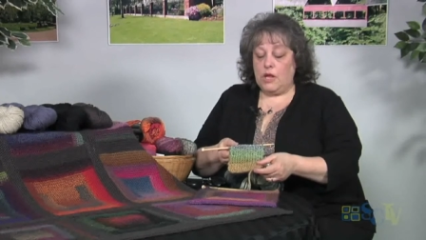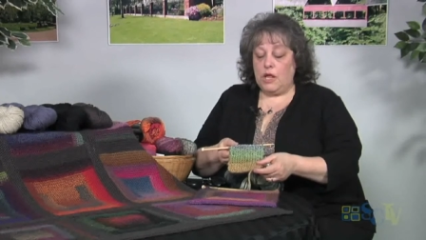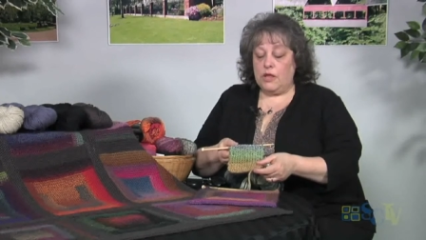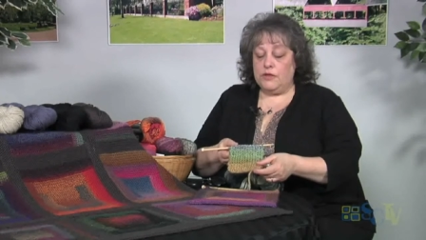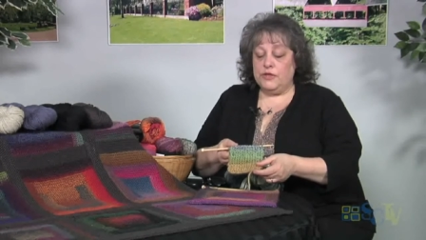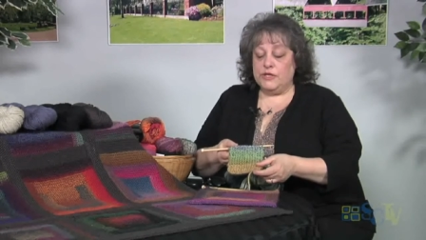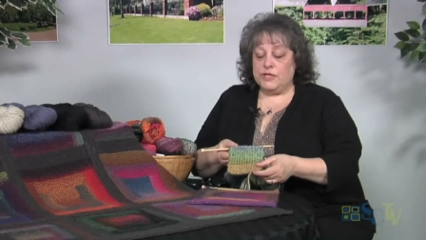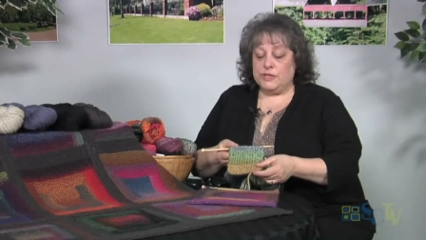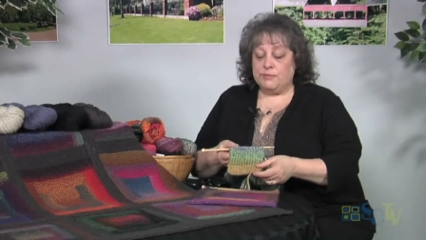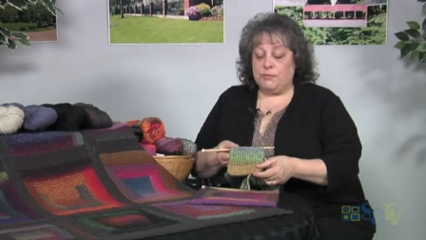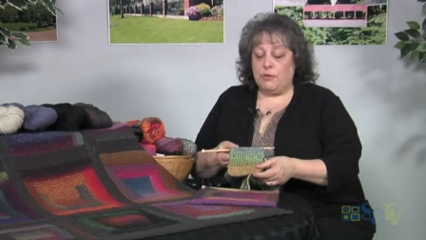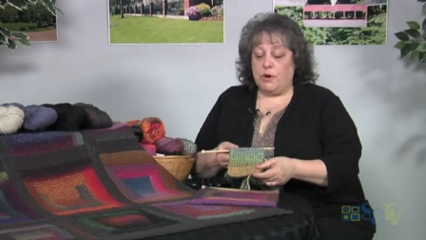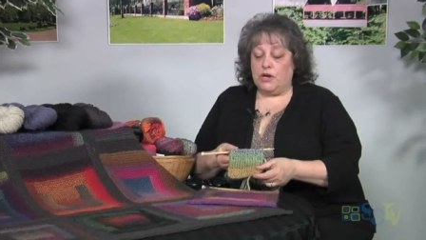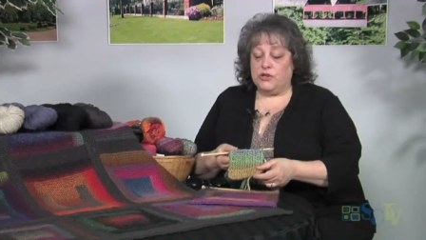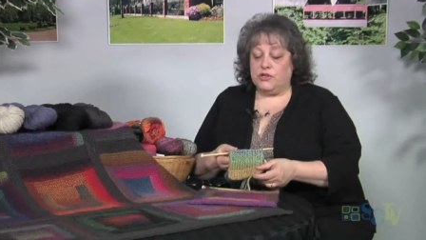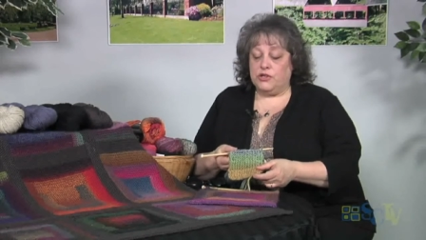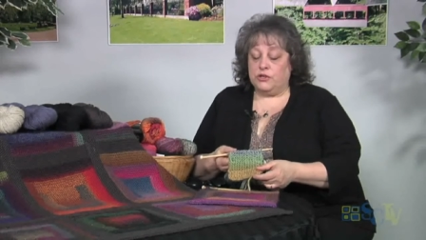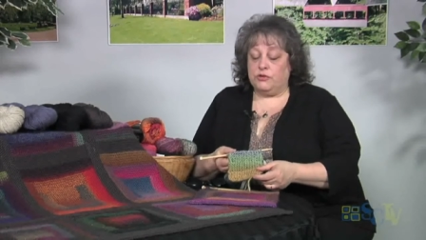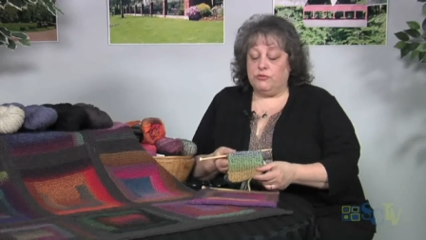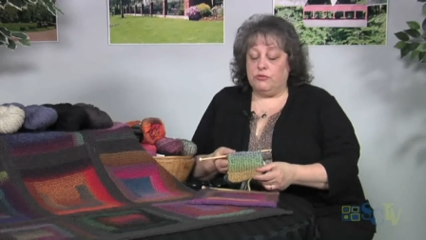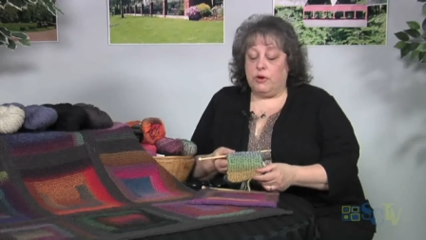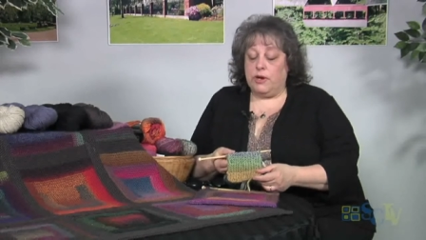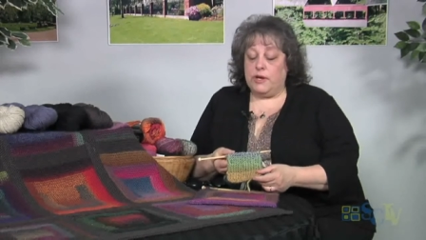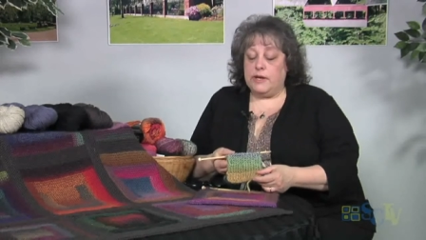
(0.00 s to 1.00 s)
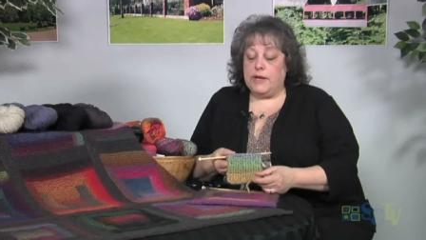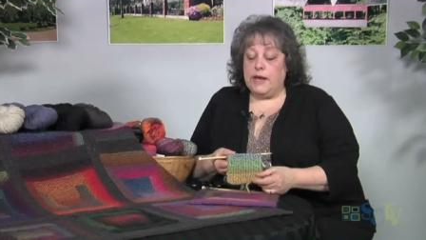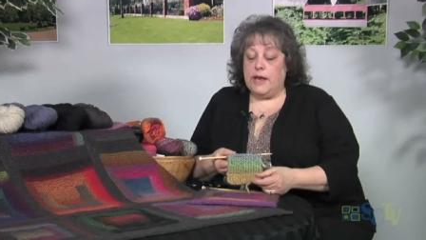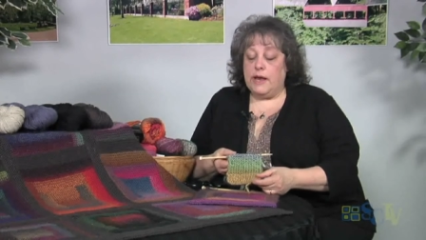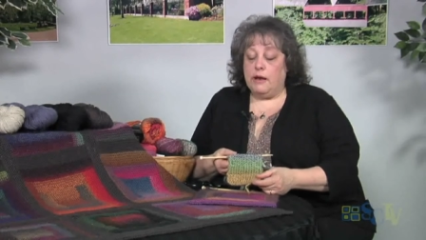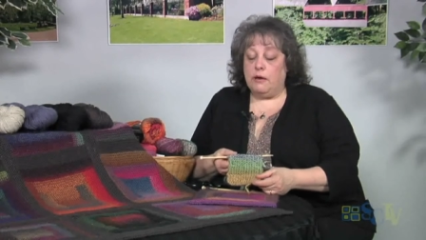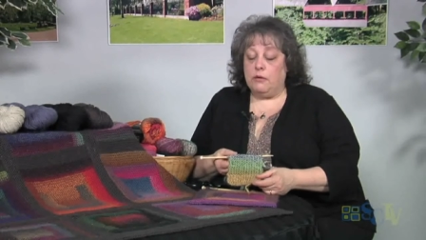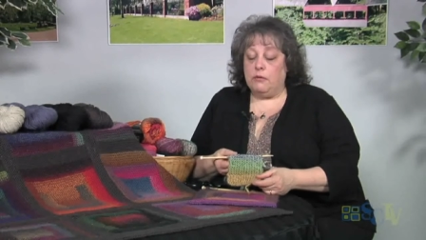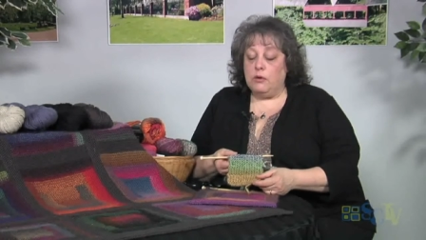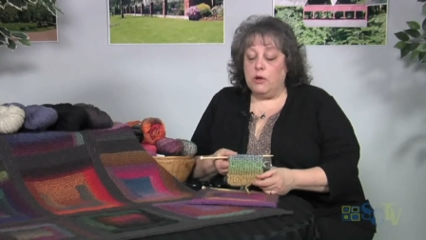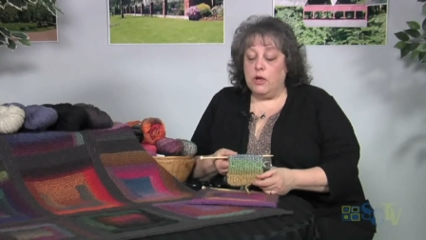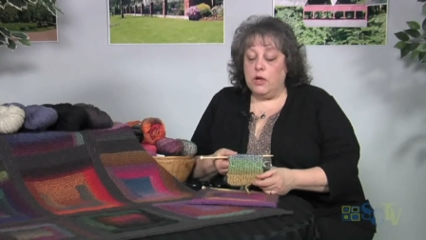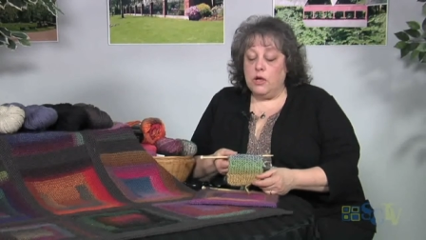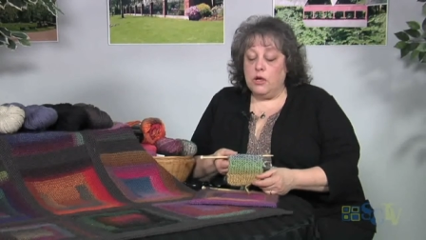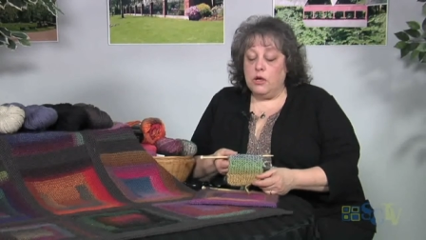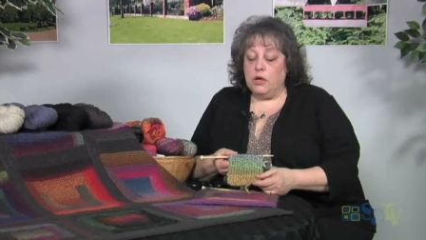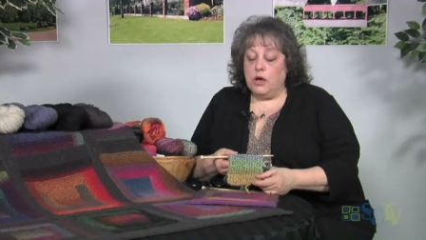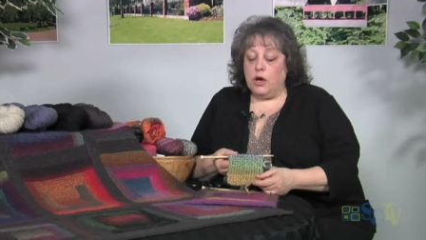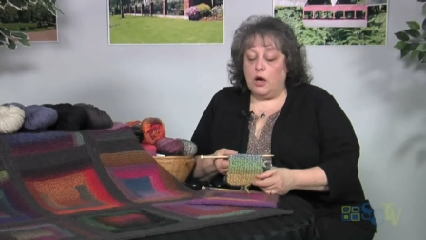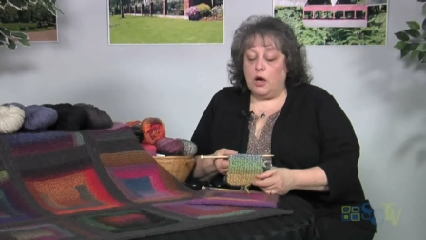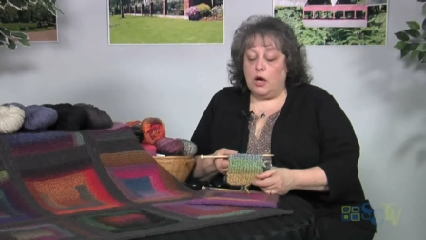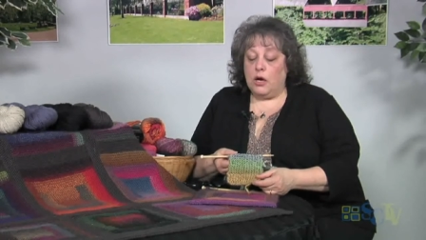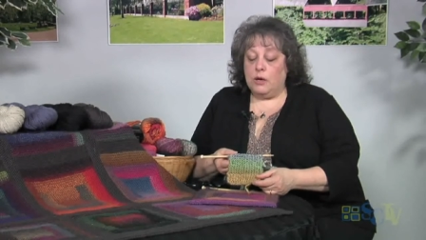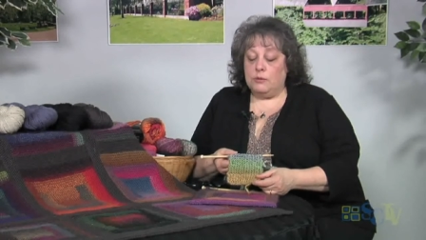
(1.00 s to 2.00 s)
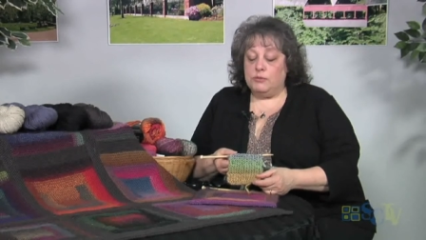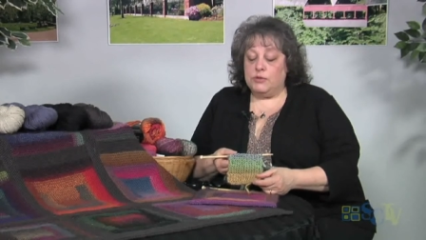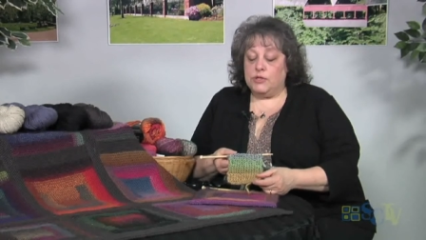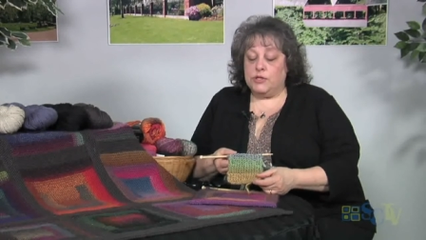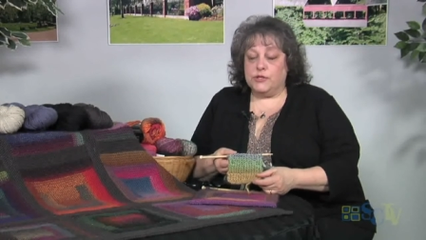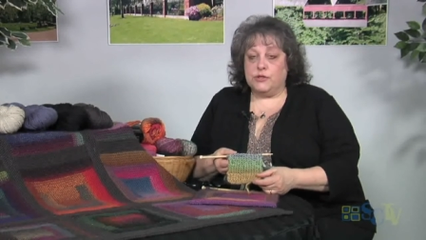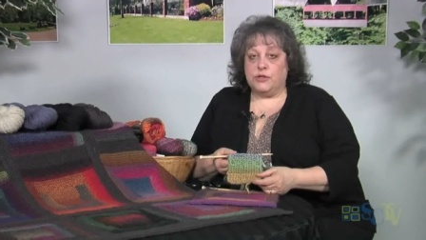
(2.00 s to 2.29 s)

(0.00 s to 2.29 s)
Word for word: this project right now, um, just